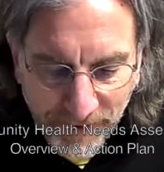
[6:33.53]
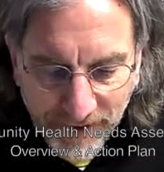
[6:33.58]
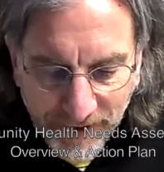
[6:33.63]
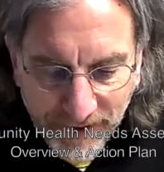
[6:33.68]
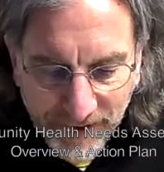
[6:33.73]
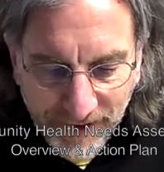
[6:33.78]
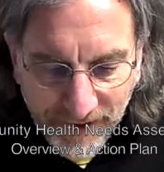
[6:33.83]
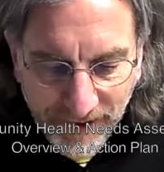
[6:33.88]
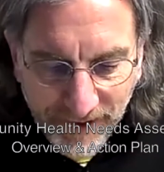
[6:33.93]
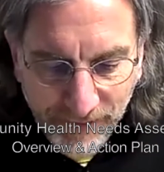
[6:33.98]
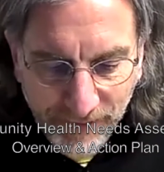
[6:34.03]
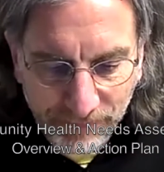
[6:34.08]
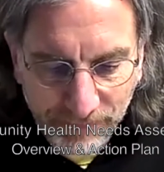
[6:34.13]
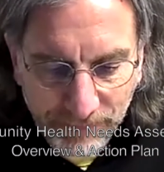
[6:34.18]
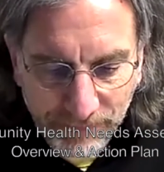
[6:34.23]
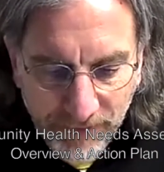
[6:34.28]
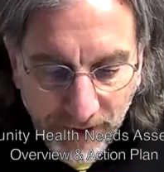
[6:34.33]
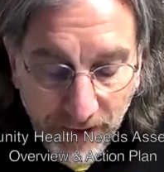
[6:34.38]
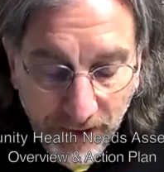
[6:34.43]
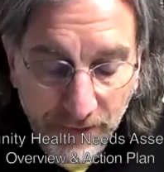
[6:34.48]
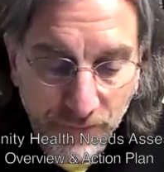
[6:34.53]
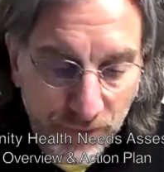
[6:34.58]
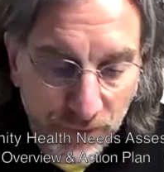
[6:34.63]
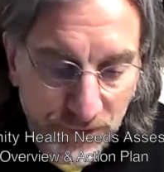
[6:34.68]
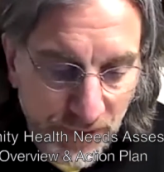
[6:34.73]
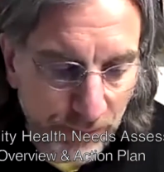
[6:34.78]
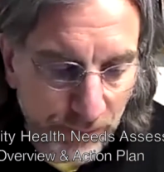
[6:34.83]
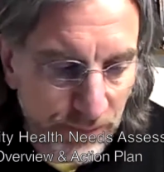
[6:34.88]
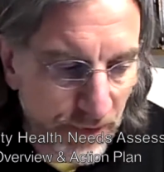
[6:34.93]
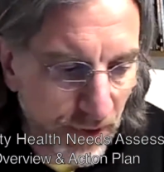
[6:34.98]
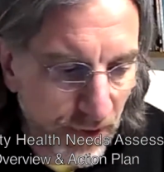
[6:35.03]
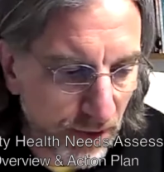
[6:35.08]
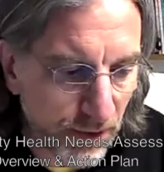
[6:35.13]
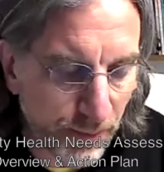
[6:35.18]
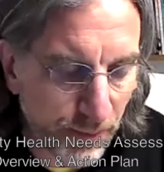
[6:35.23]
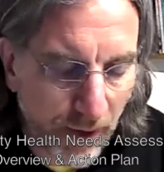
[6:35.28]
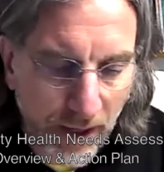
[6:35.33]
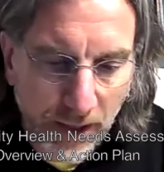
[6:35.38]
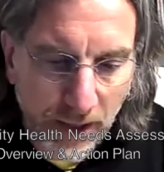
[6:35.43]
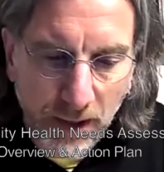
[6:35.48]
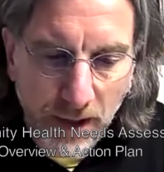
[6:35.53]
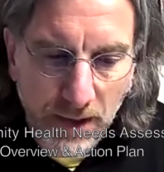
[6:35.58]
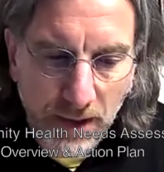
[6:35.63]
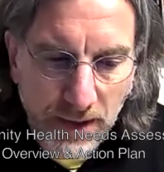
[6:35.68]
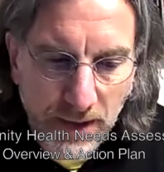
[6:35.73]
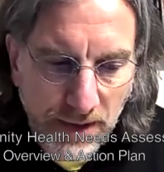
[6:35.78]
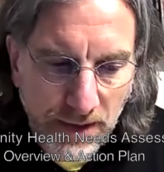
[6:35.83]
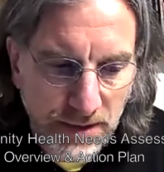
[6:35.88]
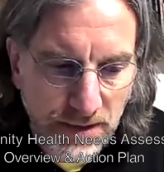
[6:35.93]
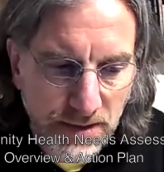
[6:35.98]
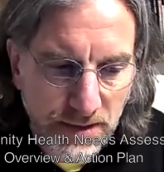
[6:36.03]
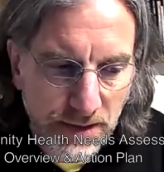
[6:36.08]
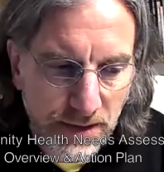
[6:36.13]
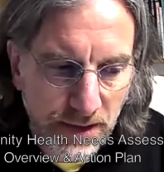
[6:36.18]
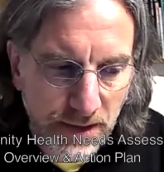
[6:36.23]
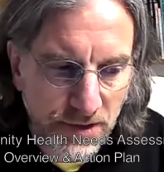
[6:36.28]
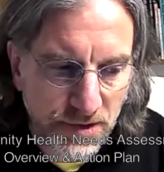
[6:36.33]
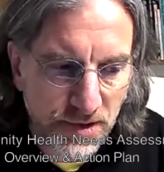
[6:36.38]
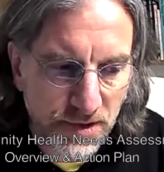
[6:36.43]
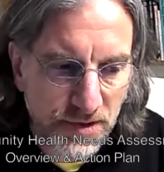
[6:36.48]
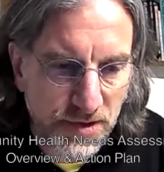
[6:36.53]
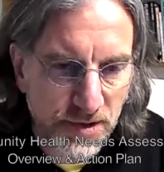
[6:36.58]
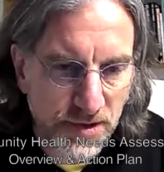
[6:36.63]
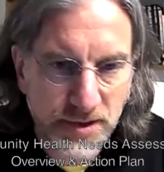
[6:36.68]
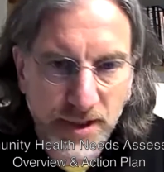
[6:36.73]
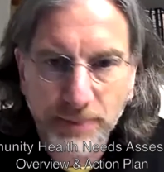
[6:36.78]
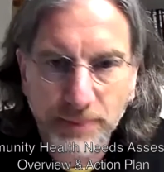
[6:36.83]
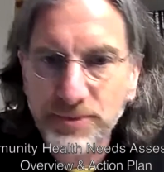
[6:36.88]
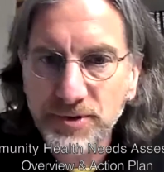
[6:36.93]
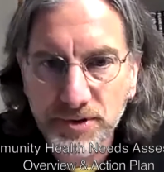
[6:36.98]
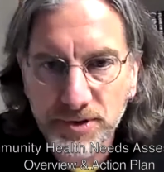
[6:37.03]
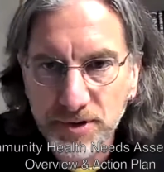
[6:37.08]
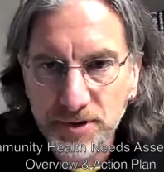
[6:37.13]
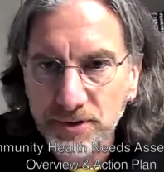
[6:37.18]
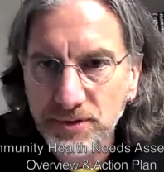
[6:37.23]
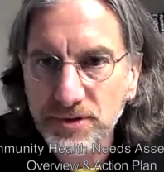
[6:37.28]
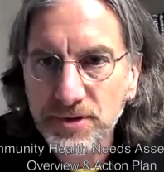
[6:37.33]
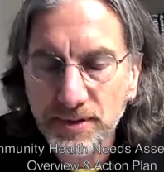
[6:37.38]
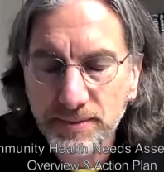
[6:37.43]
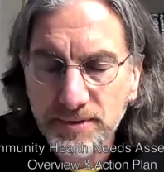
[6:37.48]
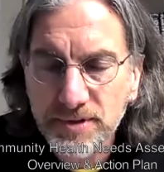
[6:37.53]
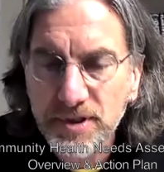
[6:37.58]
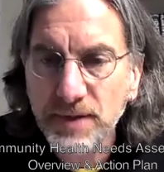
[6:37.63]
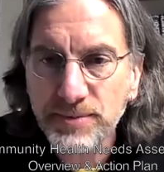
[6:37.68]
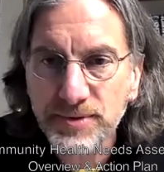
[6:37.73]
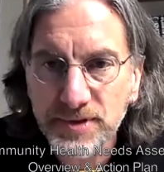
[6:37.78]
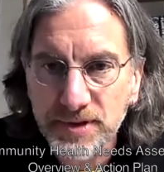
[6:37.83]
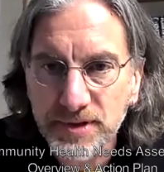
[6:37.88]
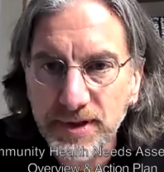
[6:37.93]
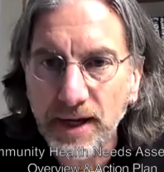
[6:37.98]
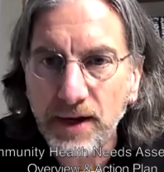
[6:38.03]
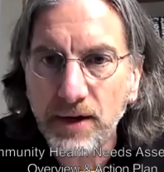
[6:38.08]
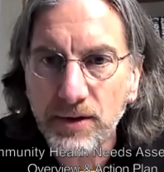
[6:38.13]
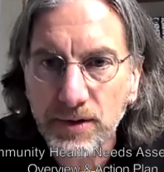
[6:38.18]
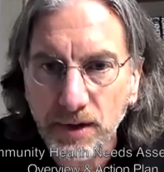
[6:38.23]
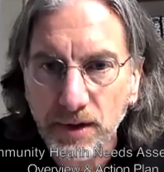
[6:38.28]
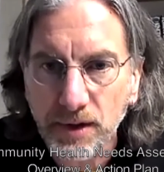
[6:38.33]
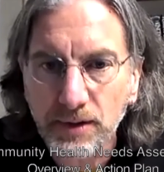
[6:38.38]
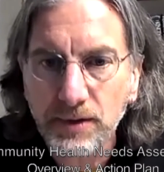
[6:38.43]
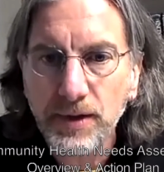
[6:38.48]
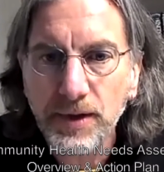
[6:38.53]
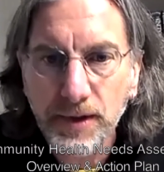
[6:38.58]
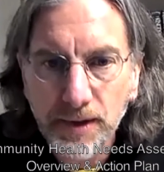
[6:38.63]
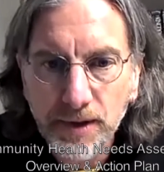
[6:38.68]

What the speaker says: something near to my heart is just the substance use, substance and alcohol.